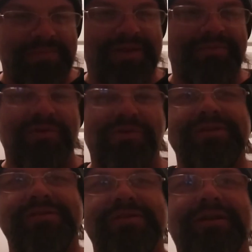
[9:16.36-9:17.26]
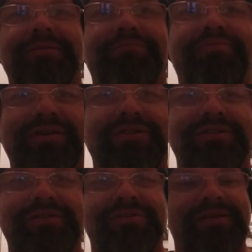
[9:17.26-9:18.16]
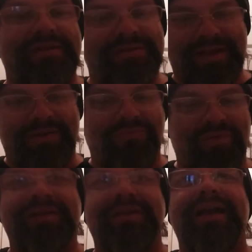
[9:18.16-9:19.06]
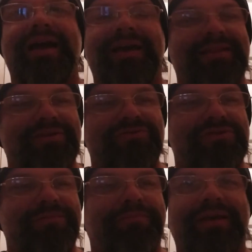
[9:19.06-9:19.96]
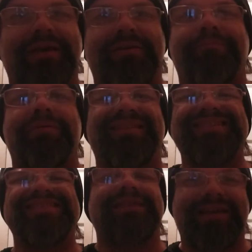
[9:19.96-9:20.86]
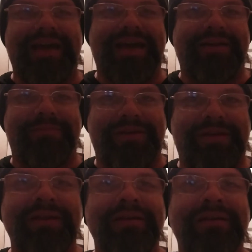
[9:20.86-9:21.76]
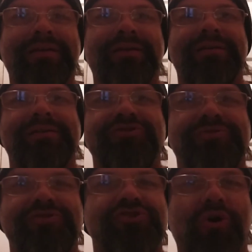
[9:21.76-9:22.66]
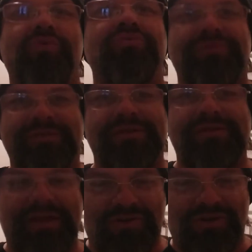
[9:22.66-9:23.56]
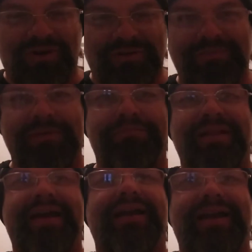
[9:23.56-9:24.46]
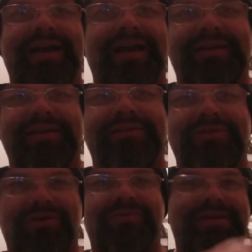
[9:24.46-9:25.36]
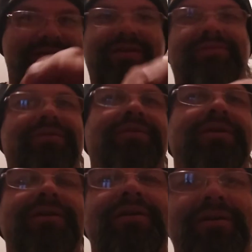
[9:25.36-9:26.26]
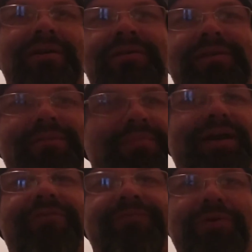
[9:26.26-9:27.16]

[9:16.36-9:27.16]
making the gun sound. So me and my friends back in the day used to love trying to mimic all that shit. So yeah, I went on and I even got to the point where I used to